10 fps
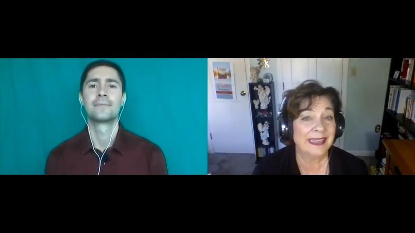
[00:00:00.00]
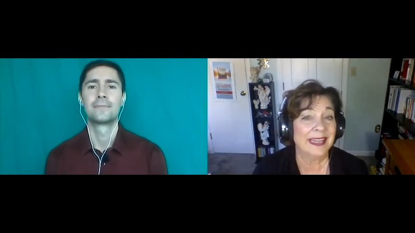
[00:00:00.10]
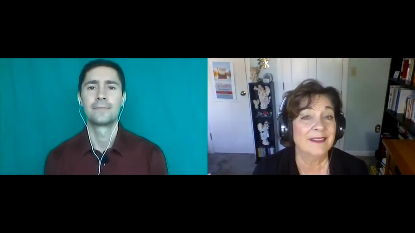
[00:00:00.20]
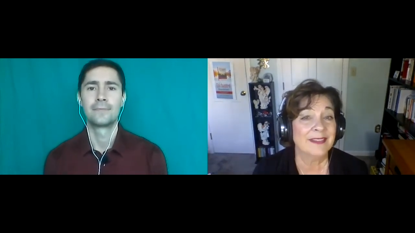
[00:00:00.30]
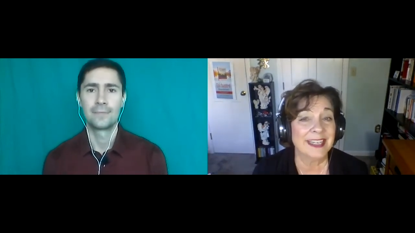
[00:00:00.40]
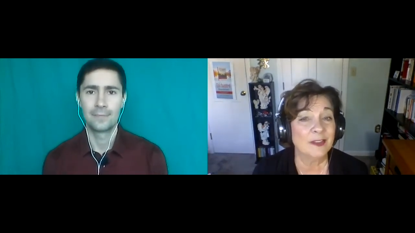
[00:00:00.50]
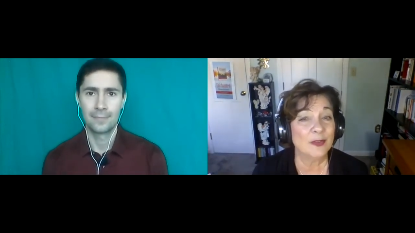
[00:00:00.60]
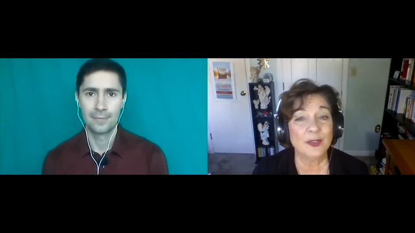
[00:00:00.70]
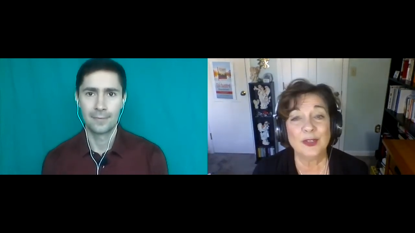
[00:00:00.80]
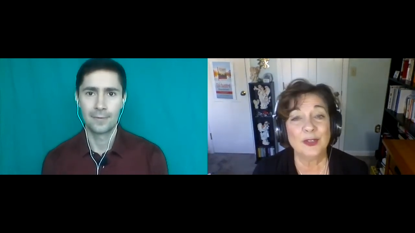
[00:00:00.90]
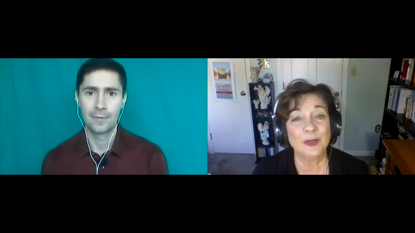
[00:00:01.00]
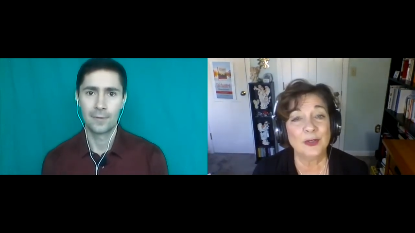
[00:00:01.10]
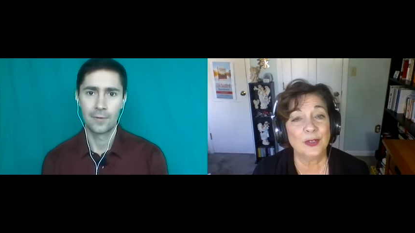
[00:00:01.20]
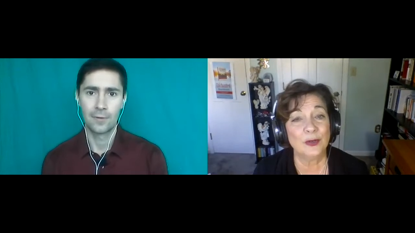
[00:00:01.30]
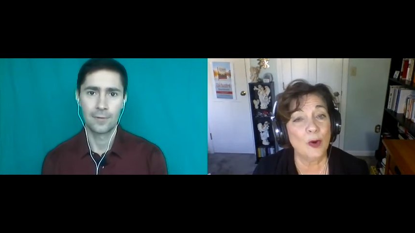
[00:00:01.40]
Speaker 1: I'd love to introduce you
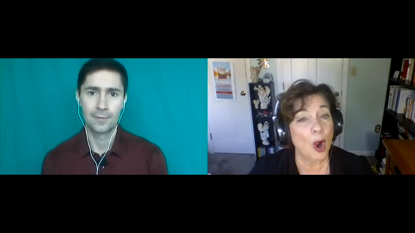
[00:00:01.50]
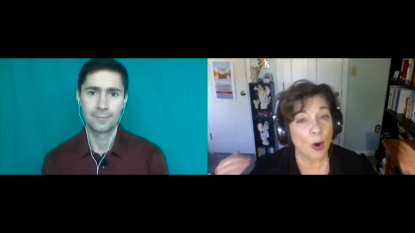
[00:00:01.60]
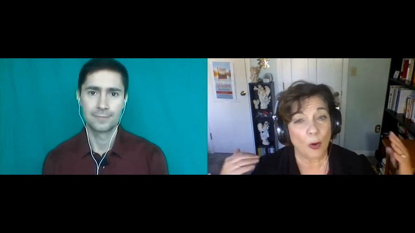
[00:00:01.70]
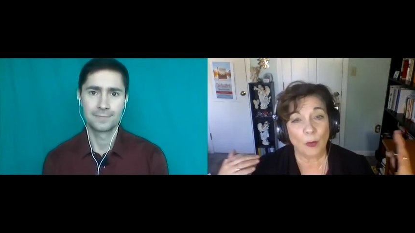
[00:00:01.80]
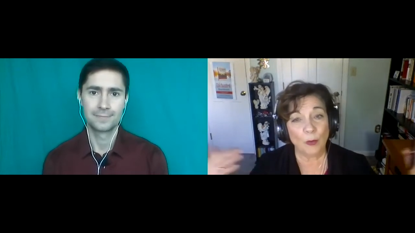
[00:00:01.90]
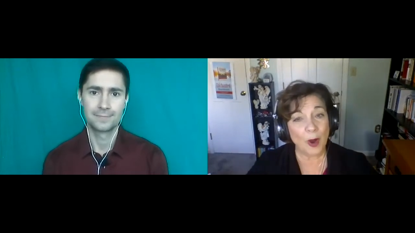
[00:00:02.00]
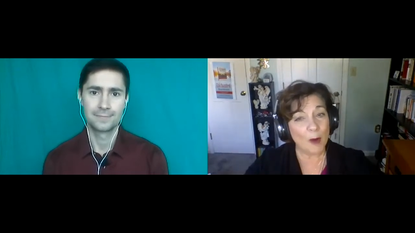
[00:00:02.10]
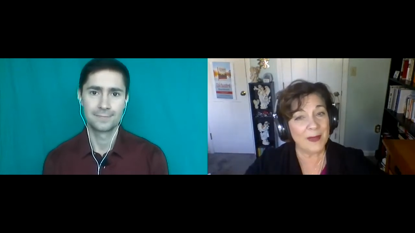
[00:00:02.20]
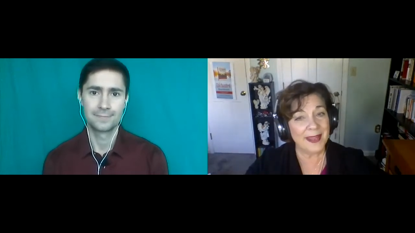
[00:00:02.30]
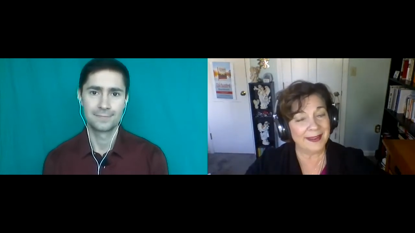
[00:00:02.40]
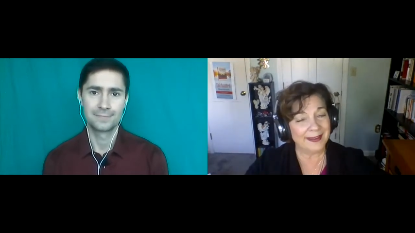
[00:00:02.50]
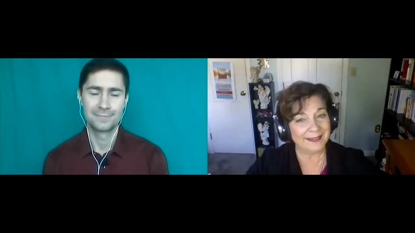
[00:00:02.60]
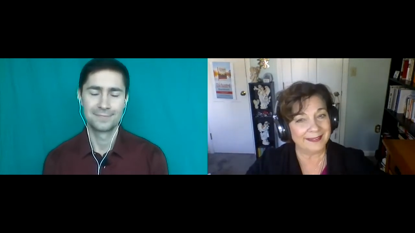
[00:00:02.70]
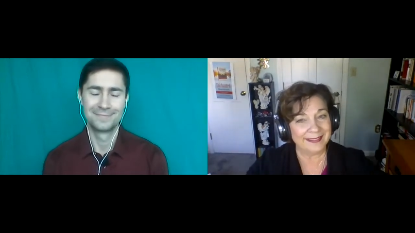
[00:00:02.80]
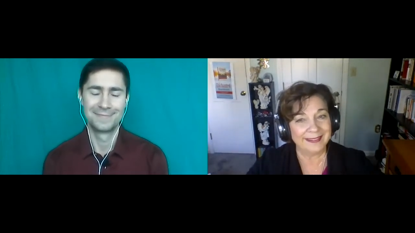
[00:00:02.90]
to
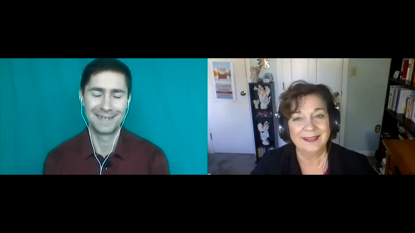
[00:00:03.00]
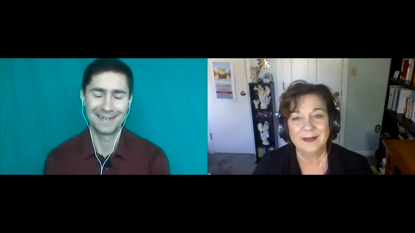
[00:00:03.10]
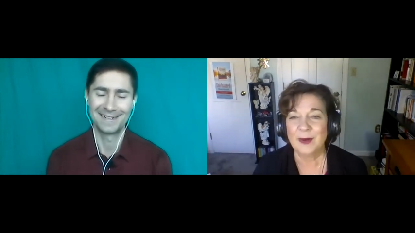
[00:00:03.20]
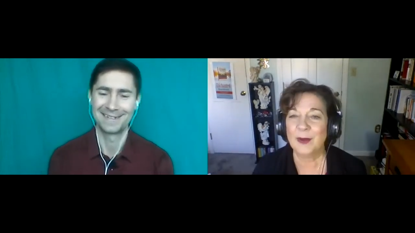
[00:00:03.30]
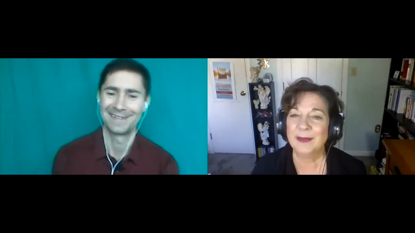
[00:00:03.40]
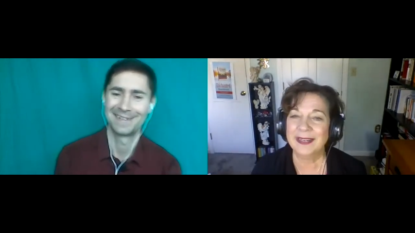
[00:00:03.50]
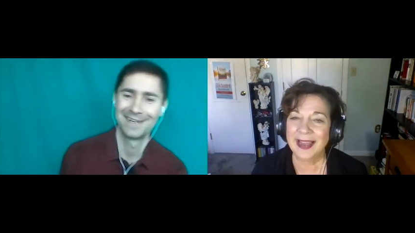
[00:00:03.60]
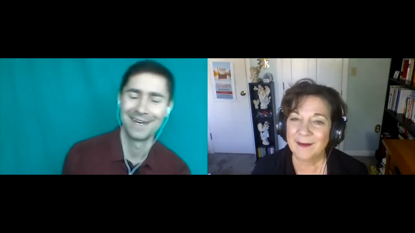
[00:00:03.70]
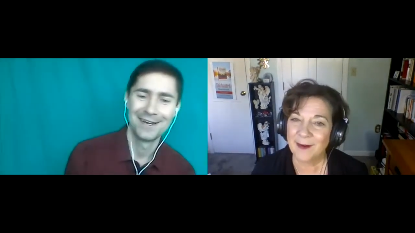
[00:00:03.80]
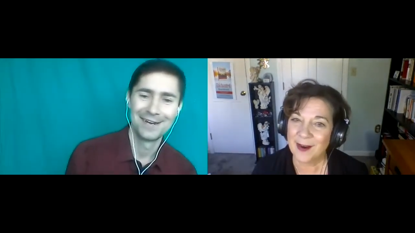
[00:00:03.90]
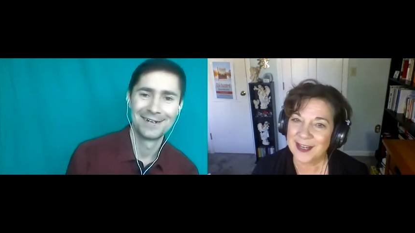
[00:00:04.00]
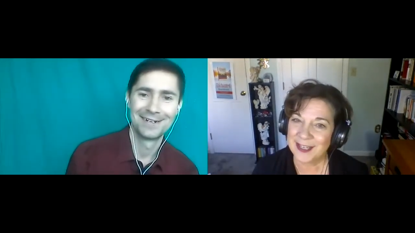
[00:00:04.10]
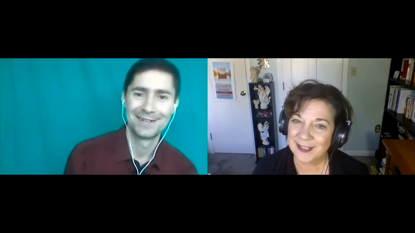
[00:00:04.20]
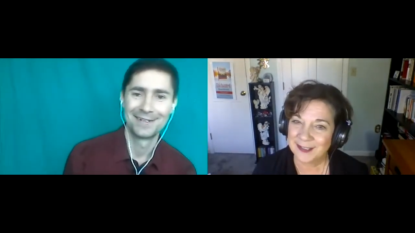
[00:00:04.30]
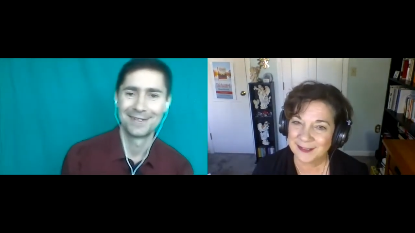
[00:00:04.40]
Raman. Raman, how are
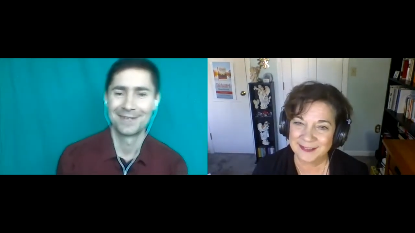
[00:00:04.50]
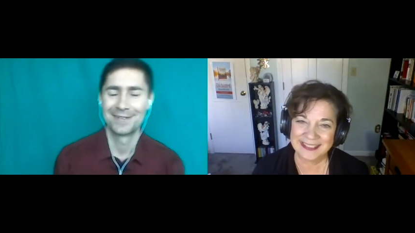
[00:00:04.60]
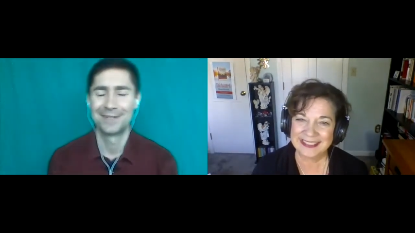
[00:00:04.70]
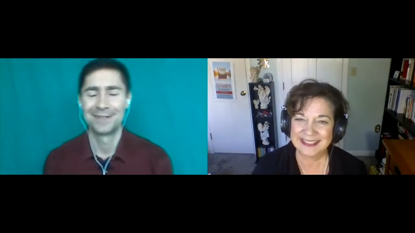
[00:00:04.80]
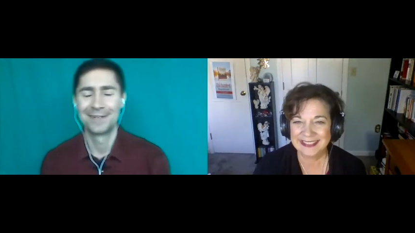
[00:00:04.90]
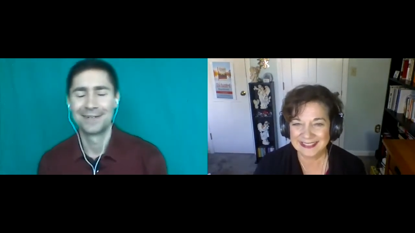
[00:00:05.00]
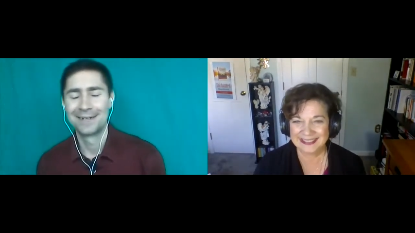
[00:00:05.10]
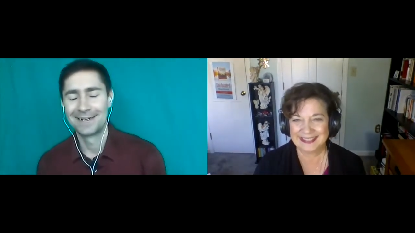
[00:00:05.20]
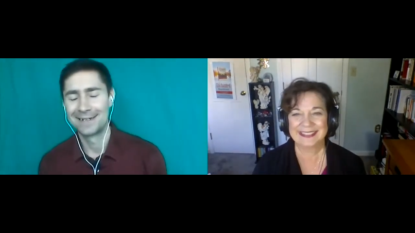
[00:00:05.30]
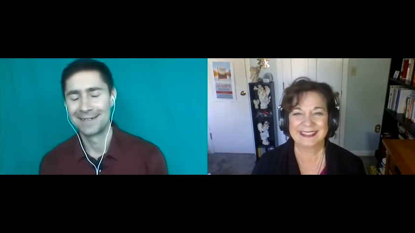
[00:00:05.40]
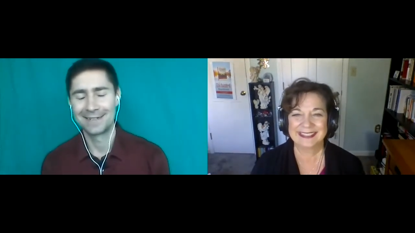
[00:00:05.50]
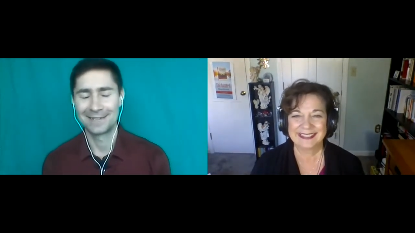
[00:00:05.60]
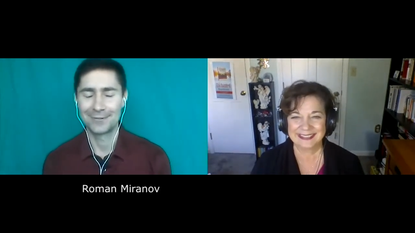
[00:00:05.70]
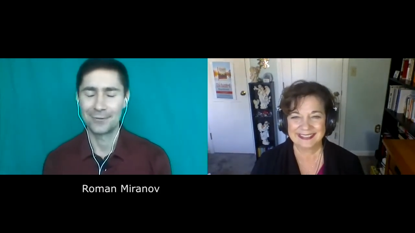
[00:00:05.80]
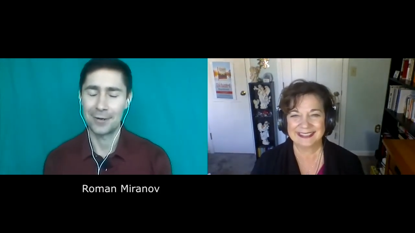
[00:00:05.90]
you?
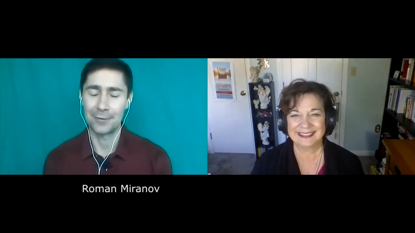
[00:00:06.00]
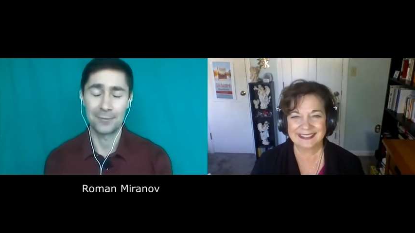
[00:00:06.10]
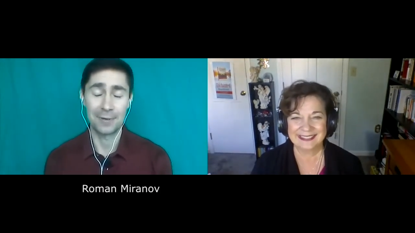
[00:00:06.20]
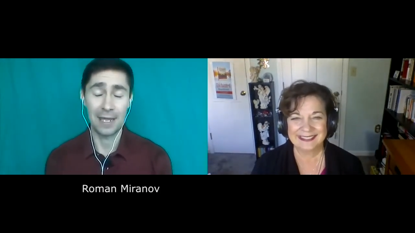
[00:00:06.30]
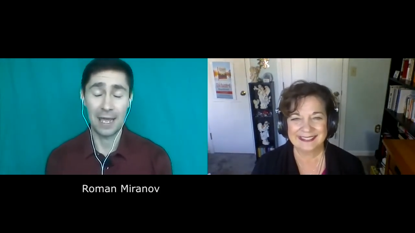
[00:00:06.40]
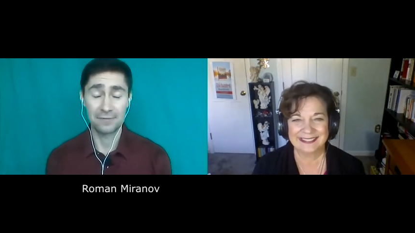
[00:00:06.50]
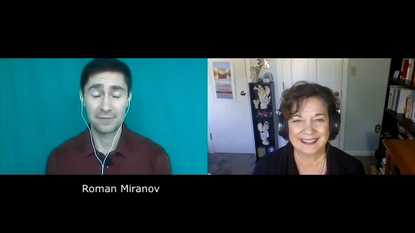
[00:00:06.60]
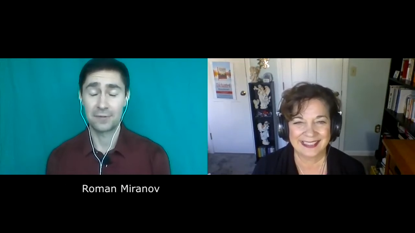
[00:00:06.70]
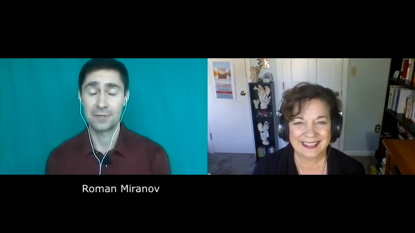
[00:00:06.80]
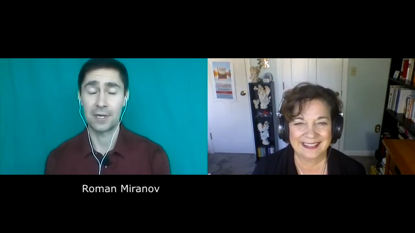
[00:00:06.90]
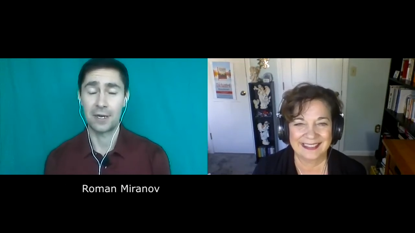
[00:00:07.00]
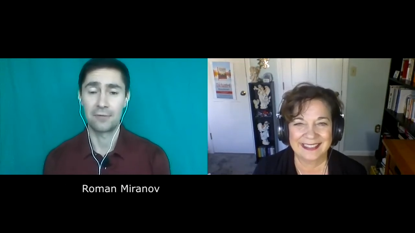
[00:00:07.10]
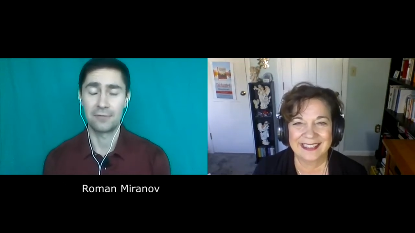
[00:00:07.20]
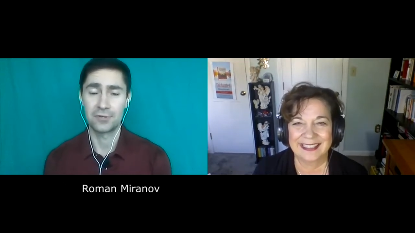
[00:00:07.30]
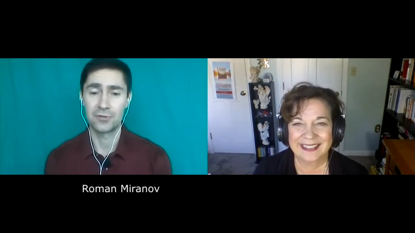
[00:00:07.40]
Speaker 2: Wow, after this kind of
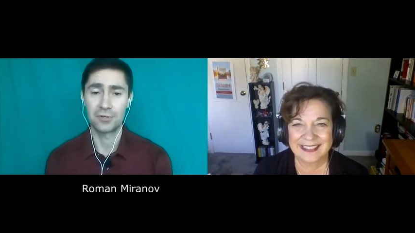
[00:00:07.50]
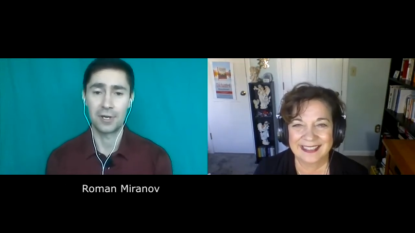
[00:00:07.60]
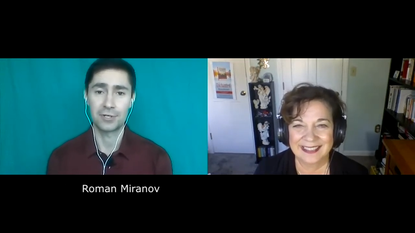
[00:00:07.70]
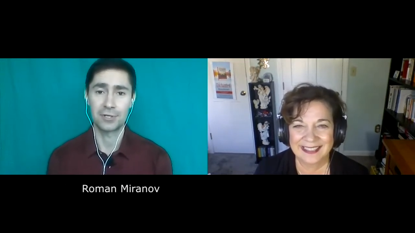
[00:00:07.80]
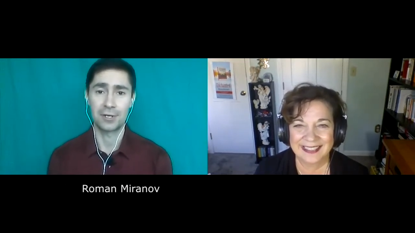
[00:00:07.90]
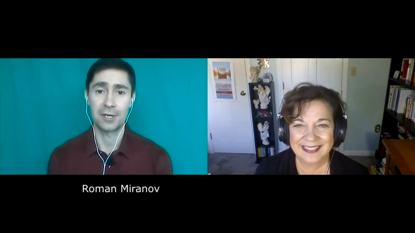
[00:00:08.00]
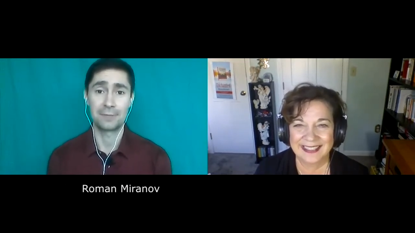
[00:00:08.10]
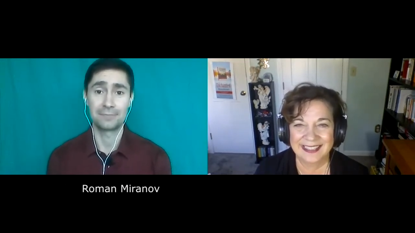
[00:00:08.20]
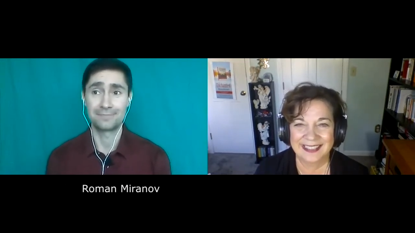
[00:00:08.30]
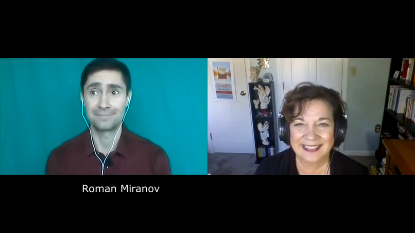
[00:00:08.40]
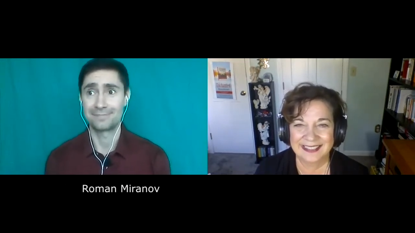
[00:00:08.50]
introduction, I'm